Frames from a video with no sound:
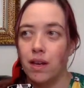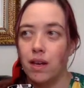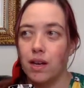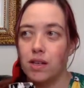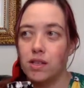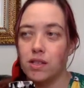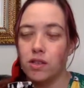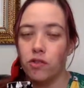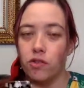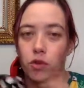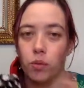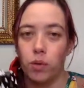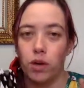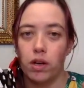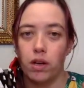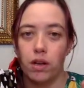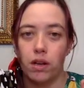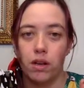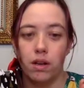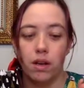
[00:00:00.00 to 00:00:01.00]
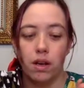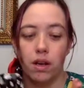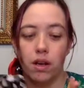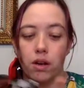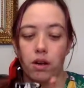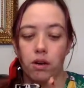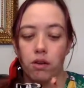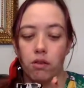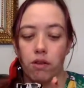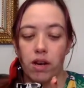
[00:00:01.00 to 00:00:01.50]
a, a silver one, a
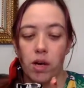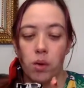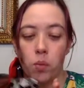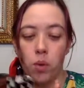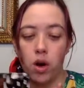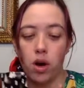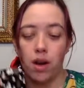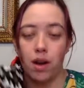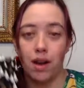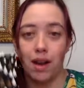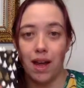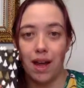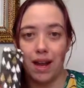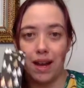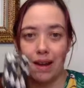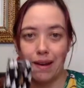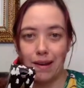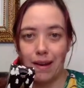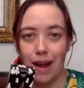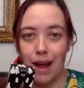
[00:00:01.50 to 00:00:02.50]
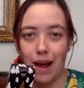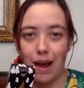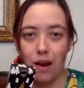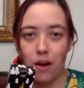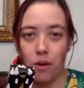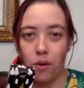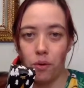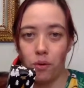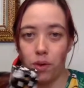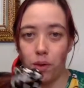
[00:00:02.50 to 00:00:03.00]
green one, and
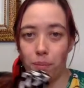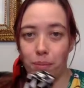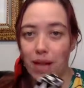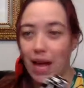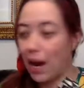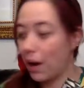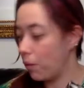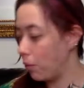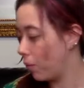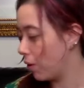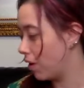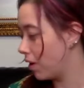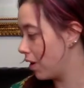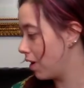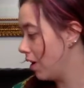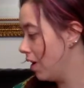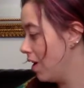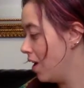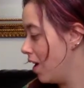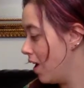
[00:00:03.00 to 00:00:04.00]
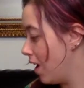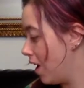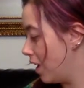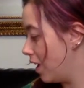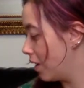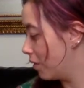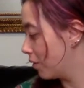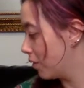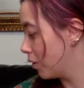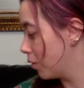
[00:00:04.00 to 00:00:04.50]
now the black one. And
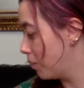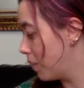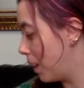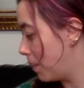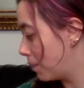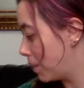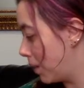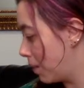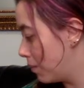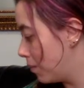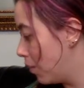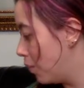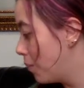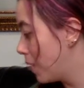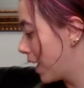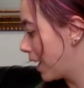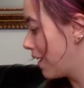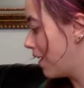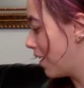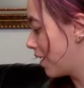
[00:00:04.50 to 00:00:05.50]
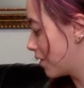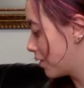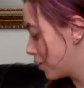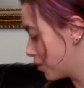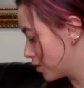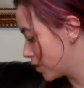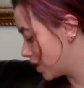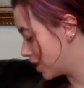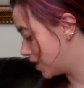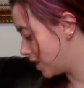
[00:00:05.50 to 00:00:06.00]
I'm gonna pop that. Oh my god,
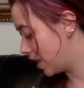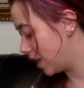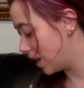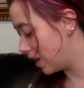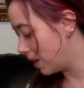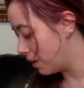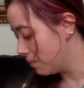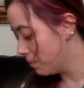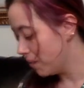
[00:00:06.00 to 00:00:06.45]
there's tea.